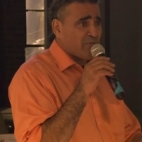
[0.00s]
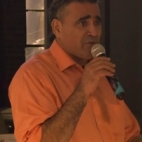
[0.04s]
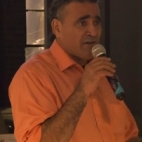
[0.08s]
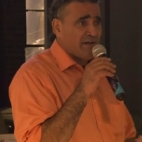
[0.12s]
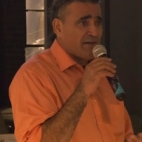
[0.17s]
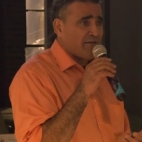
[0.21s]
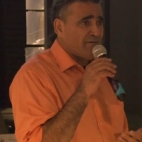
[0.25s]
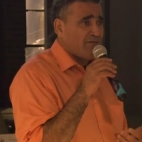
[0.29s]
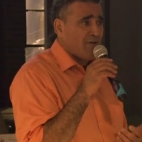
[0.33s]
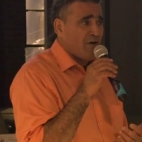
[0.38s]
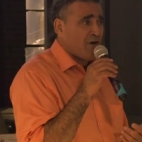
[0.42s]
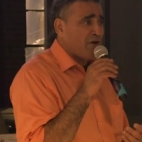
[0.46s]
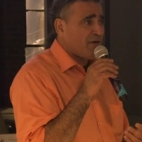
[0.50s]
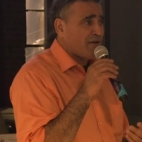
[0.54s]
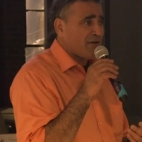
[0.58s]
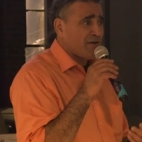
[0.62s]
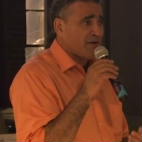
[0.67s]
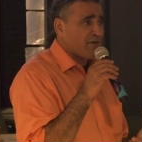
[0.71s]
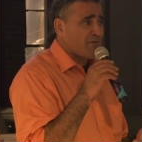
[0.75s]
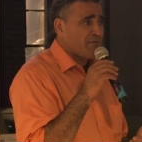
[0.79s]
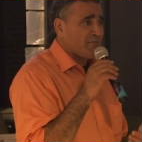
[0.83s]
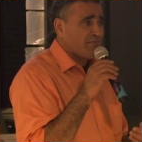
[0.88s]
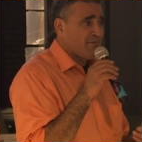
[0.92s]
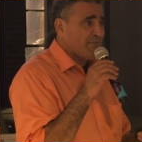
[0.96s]
blood
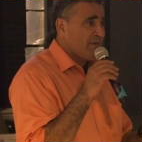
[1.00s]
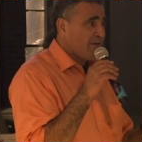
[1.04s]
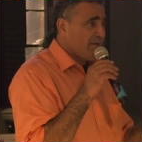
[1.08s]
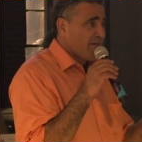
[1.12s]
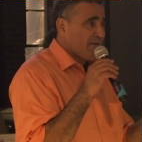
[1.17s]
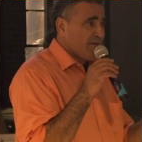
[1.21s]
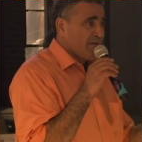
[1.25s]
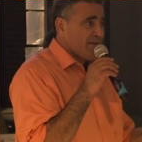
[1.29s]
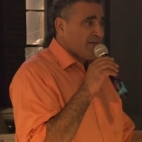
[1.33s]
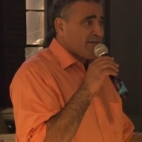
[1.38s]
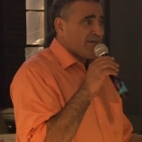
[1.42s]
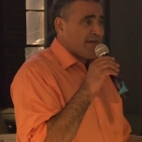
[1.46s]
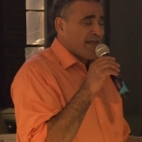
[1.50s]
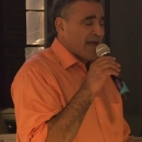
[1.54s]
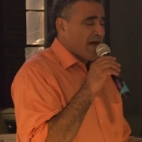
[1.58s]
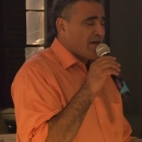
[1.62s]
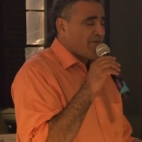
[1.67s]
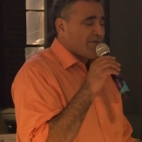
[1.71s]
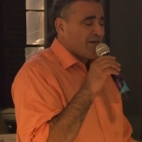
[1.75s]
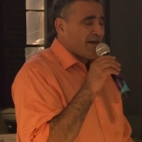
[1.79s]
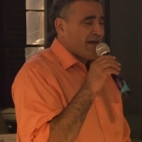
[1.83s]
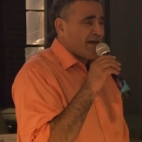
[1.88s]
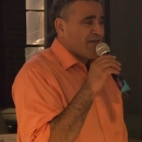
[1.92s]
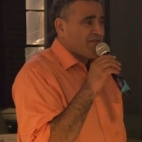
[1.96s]
volume,
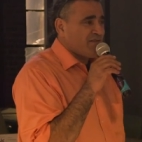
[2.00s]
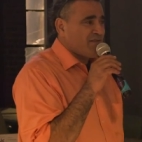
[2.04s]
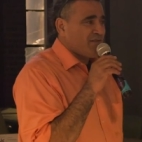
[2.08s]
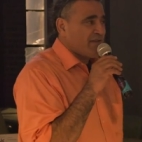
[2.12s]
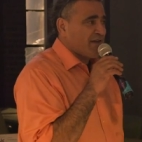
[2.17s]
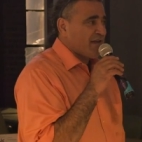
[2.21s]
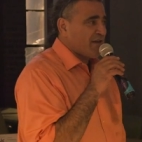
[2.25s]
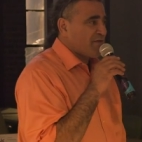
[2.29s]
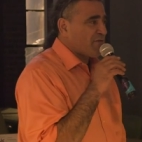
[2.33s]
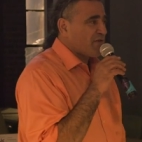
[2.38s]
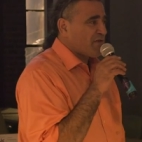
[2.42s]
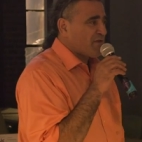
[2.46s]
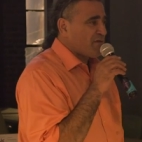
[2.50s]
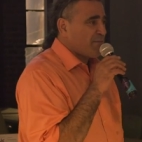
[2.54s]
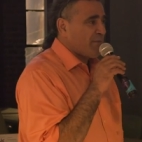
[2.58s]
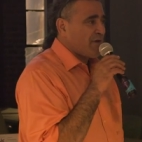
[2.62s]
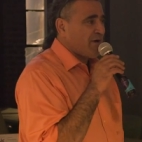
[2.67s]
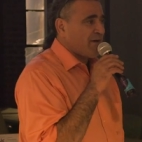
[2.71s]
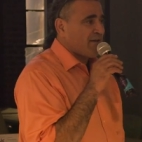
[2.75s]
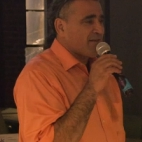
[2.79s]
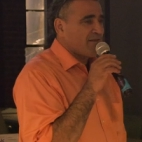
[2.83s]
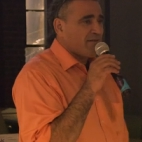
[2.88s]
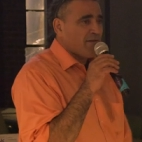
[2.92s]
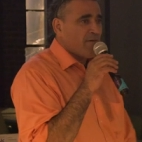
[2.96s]
galvanized skin
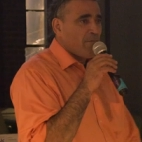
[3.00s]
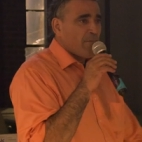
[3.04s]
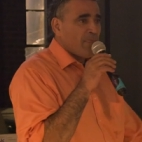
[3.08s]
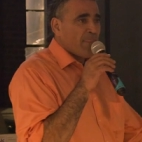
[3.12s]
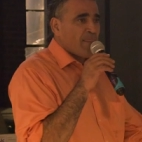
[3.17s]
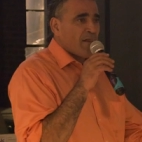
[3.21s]
response.